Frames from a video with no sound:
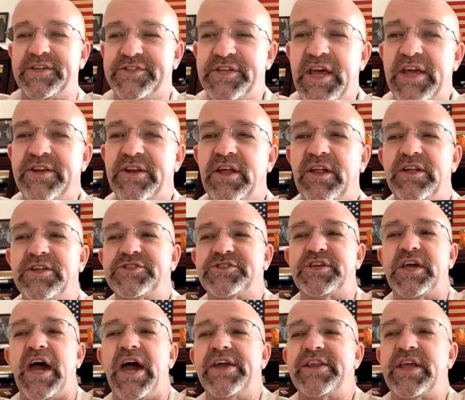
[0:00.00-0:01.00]

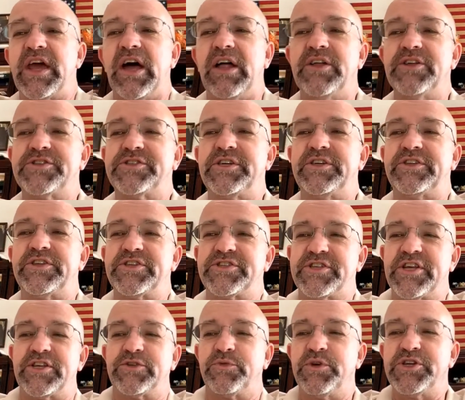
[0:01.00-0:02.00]
technology ideology that
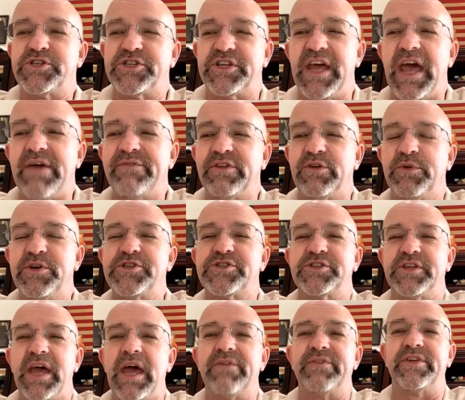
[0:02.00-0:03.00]
says we should have it and we
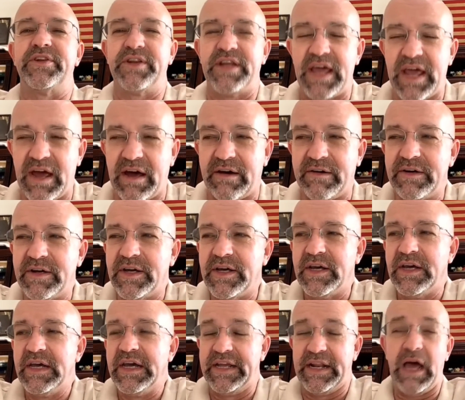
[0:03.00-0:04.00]
should have it now.
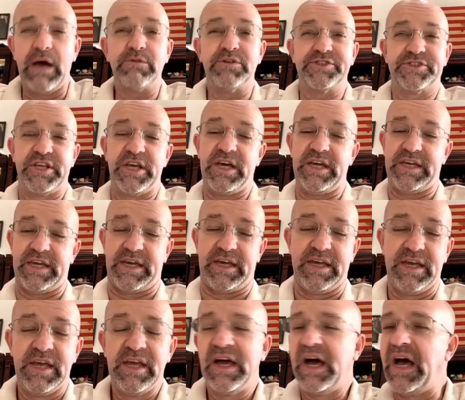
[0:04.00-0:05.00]
And I will tell you,
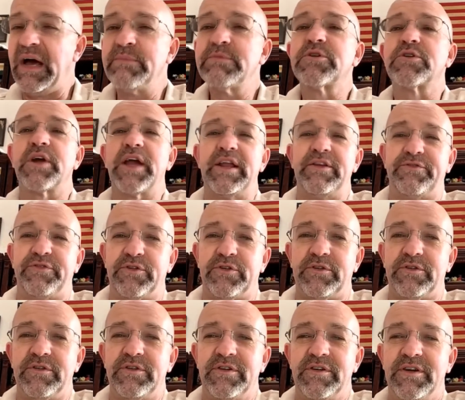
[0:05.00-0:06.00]
I'm
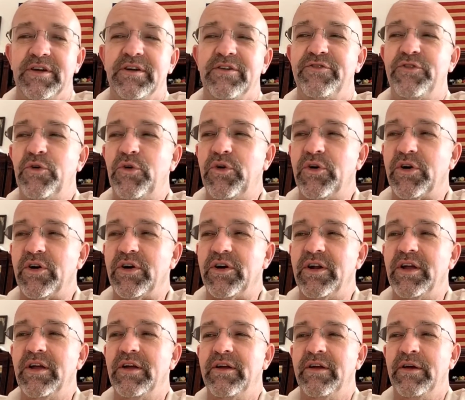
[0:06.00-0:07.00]
grateful
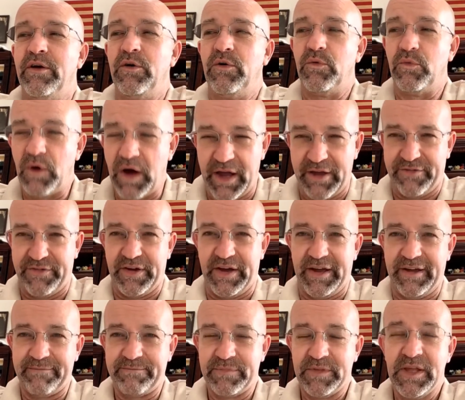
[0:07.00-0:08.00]
for
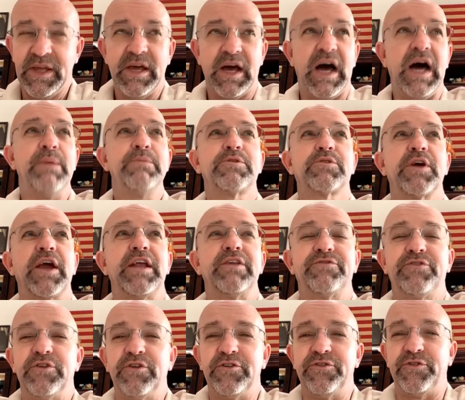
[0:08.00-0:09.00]
Wi-Fi. I'm
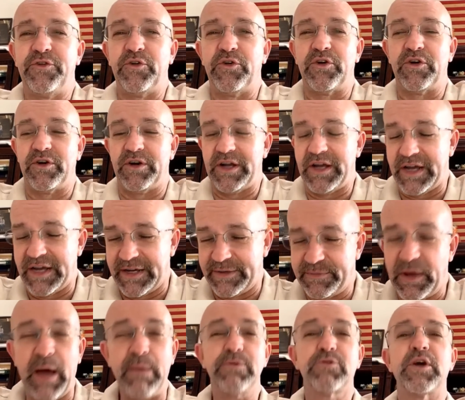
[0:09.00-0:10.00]
grateful for
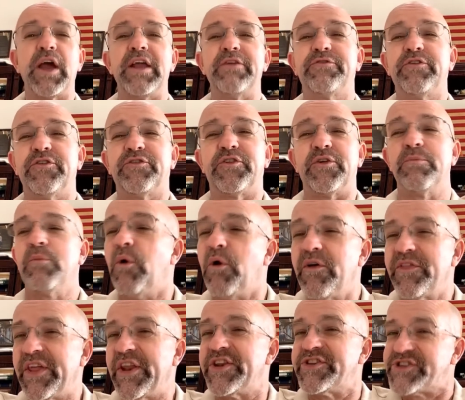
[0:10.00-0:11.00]

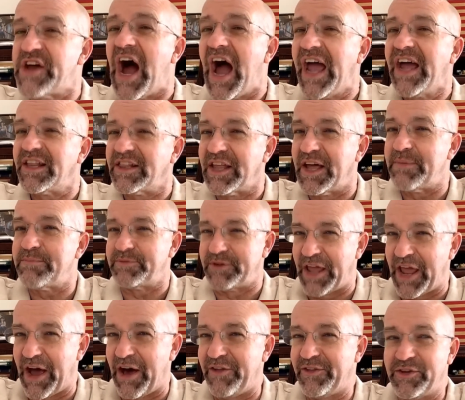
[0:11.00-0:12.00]
more than dial-up
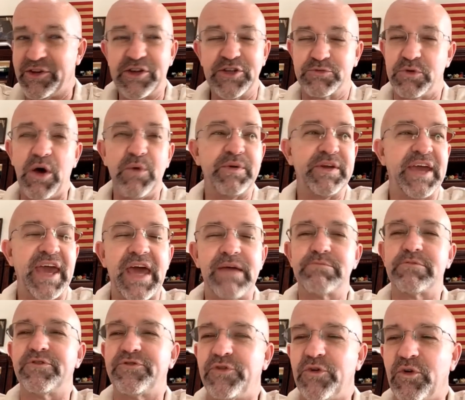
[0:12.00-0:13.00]
now, because what we
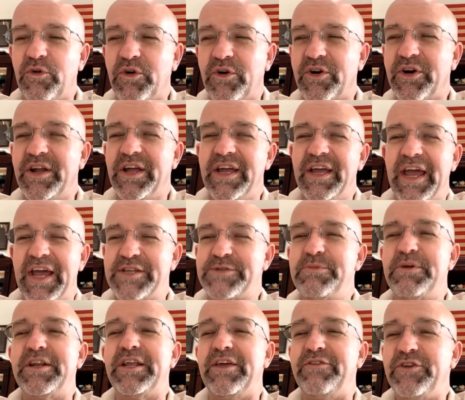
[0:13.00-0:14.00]
had before,
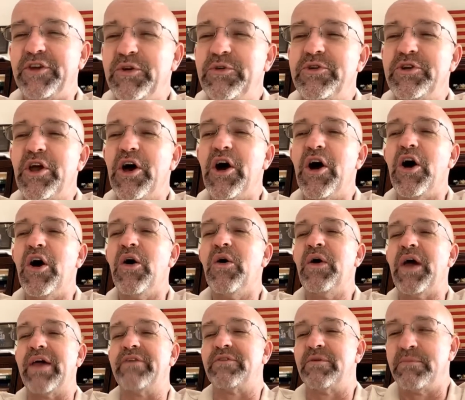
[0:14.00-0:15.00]
as many of you
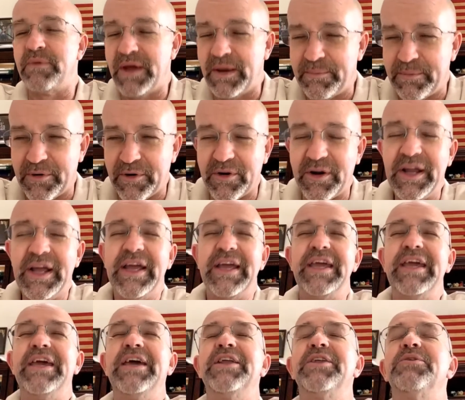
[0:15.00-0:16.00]
know and remember,
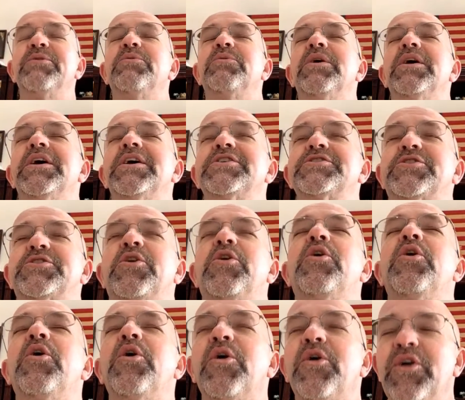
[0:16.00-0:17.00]
it was
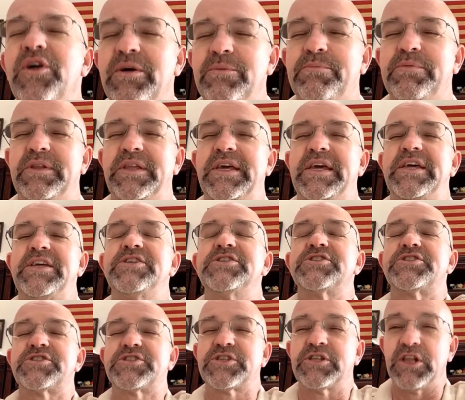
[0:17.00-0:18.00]
horribly
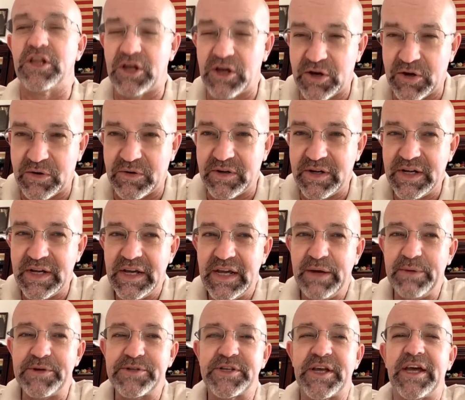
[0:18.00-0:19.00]
slow.
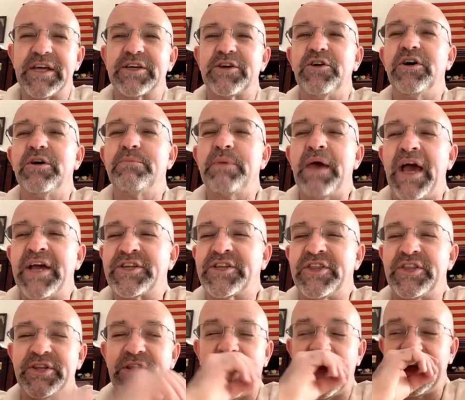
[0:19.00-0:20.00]
It was like going back
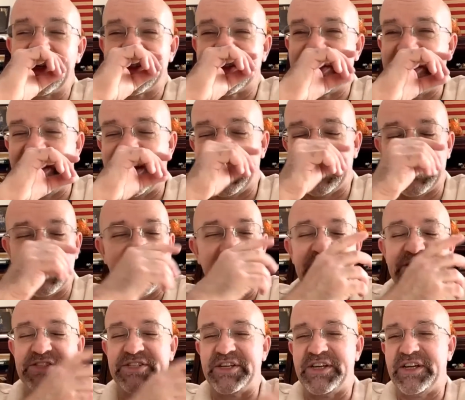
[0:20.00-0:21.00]
to the 19,
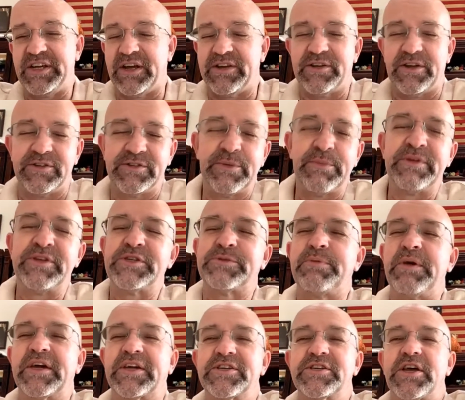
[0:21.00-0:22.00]
let me
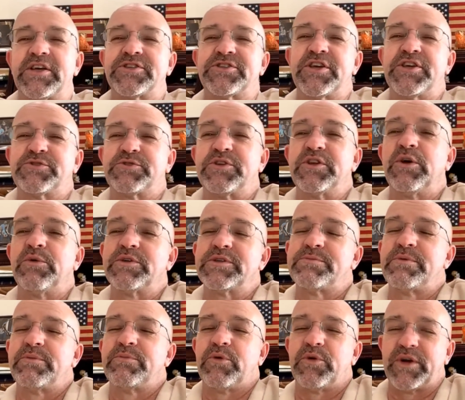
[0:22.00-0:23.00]
just pick a century no
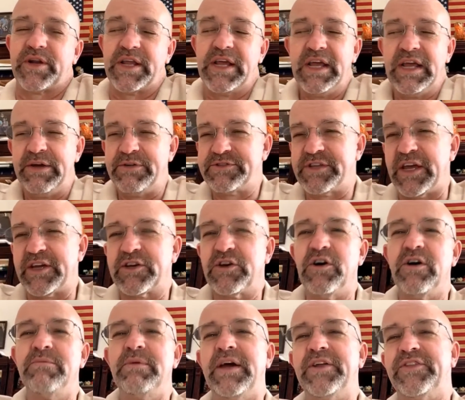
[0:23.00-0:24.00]
one's been born in. It was like
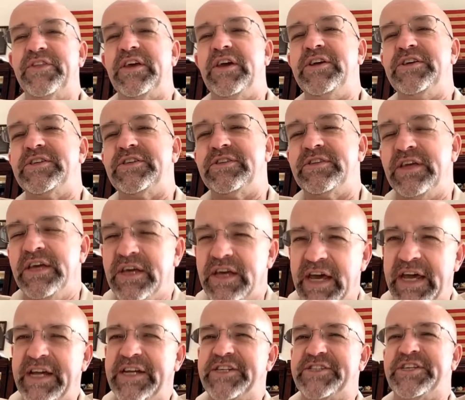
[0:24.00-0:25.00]
going back to the
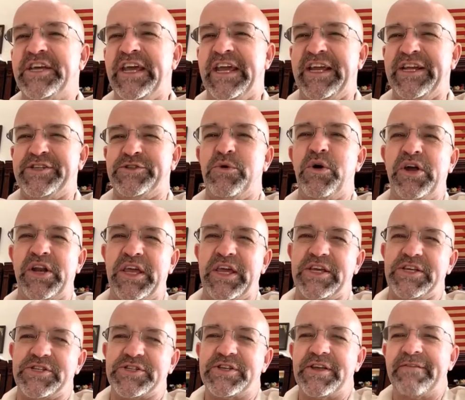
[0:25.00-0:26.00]

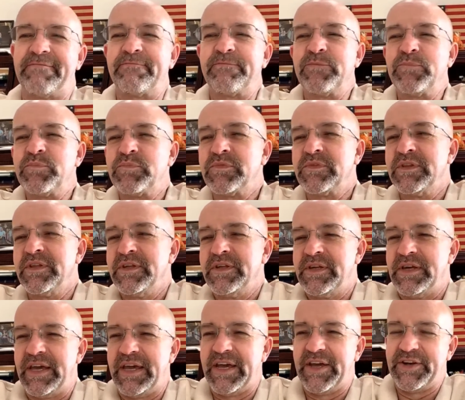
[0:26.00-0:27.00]
1820s,
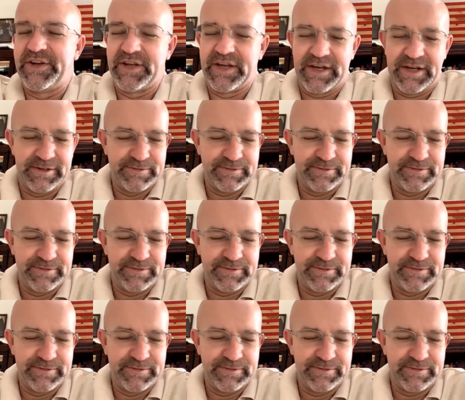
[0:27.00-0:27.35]
and